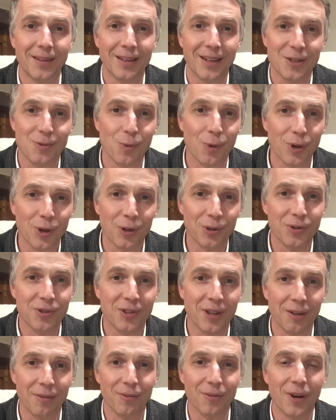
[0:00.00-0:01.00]
That's what God's
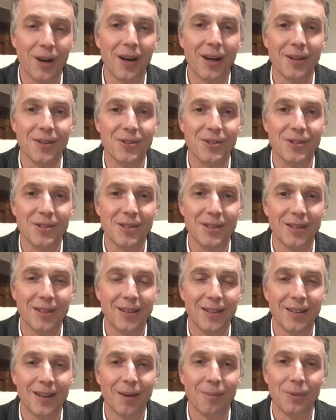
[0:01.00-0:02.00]
done for us,
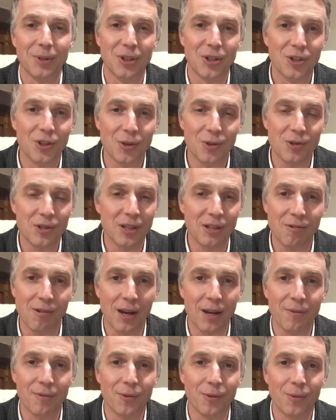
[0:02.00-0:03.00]
and we're hugely
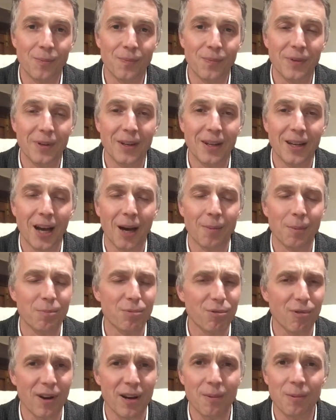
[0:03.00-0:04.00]
grateful, and
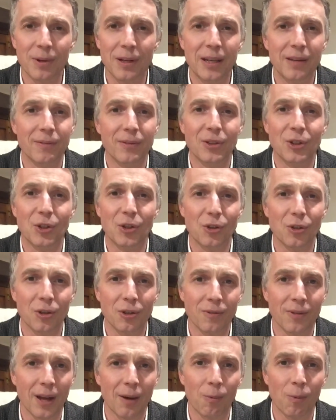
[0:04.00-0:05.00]
pray we live in the good
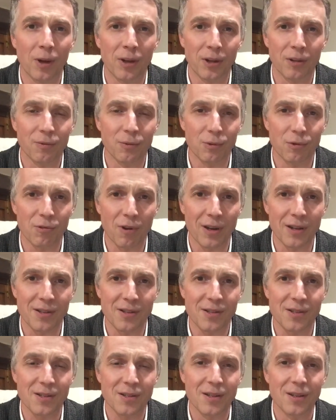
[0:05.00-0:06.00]
of that wonderful
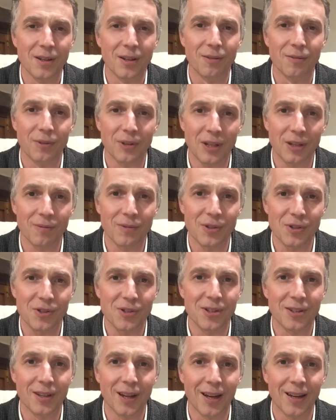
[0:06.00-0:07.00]
grace and forgiveness
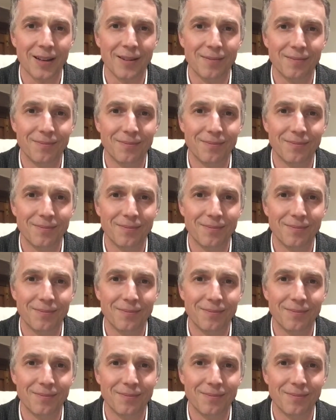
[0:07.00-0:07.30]
today.